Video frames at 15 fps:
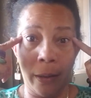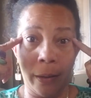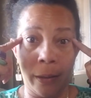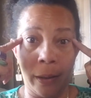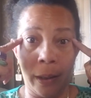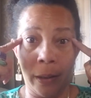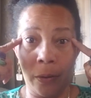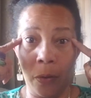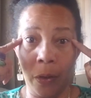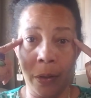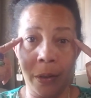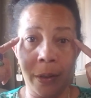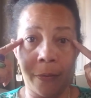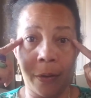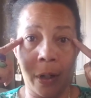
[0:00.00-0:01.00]
the
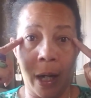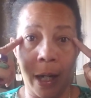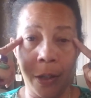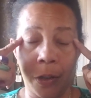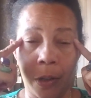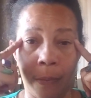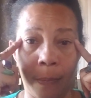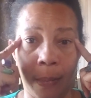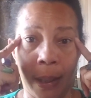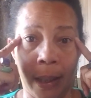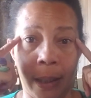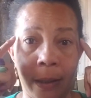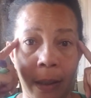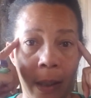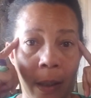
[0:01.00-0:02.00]
corners of your eyes should
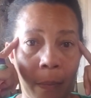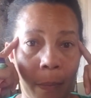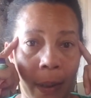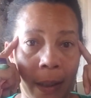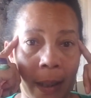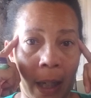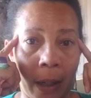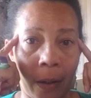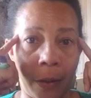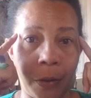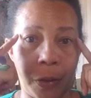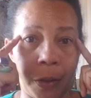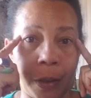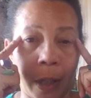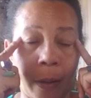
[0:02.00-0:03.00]
meet, but not on
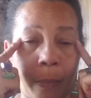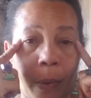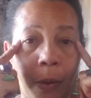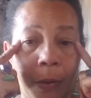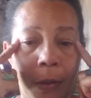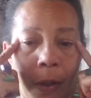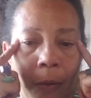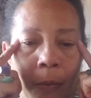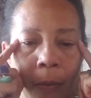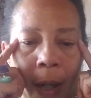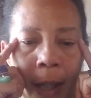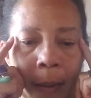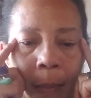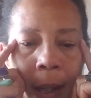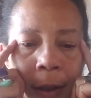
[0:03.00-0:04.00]
your temple. So
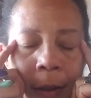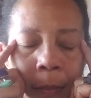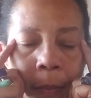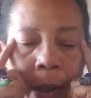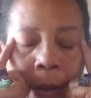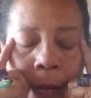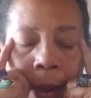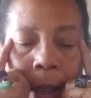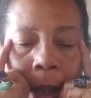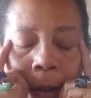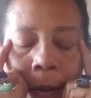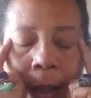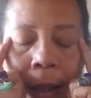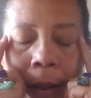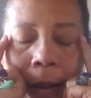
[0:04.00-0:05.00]
right about the bone
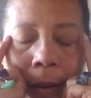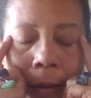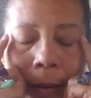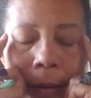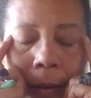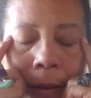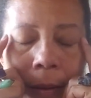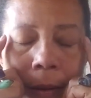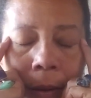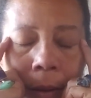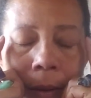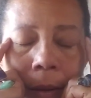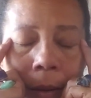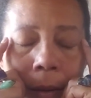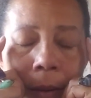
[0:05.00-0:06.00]
area.
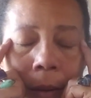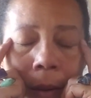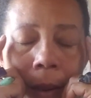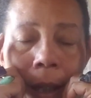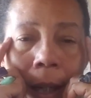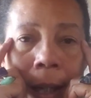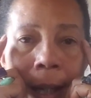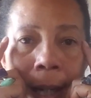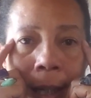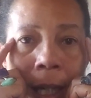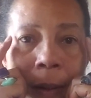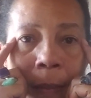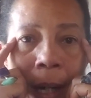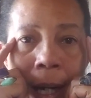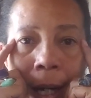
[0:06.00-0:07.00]
And I
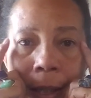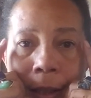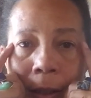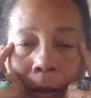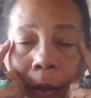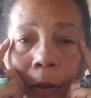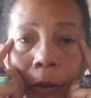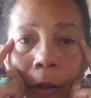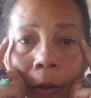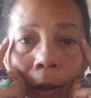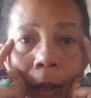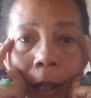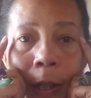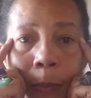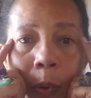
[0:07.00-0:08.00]
keep my eyes closed during
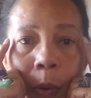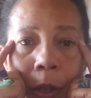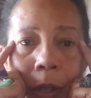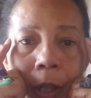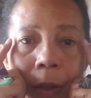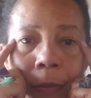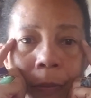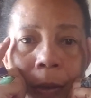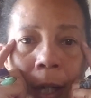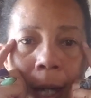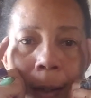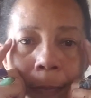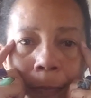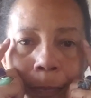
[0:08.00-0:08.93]
this portion, okay?